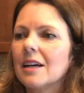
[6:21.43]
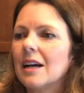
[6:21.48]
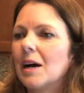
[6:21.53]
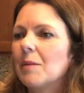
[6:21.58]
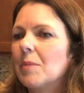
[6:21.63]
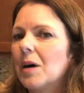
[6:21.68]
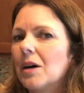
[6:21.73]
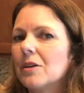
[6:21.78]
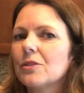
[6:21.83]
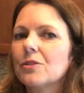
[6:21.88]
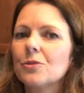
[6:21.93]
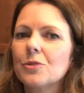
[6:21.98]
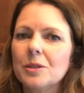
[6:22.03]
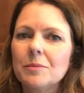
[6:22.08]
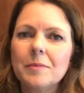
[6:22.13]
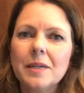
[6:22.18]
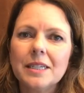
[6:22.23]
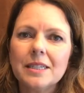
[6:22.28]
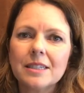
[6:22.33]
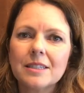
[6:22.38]
about 3
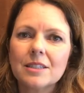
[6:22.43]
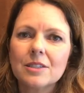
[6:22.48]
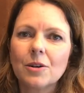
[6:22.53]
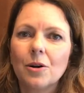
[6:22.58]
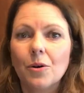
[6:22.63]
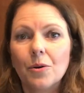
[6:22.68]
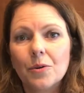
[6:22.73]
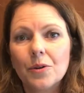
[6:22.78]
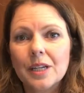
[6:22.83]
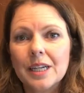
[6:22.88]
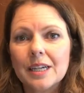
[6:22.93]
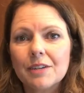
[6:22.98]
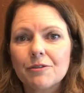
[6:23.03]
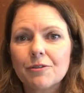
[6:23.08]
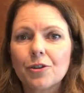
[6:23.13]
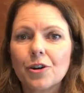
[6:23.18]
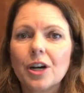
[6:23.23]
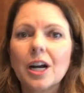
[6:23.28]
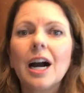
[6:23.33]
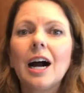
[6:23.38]
minutes only
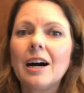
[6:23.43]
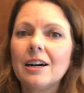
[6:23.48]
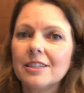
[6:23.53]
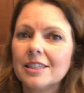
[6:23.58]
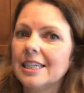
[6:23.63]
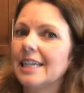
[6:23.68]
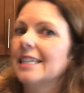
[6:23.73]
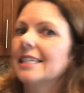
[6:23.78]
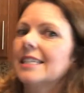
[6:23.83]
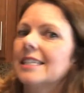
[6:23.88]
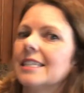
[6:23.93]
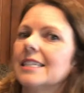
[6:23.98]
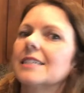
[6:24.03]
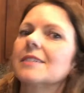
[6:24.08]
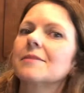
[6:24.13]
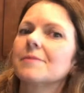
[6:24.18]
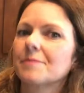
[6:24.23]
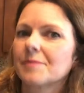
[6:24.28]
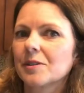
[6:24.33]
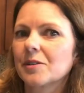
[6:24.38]
for al dente,
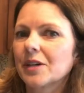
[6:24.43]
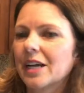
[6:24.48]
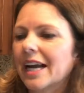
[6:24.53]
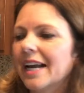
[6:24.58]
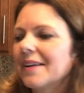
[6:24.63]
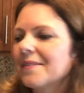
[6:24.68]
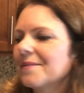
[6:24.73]
okay?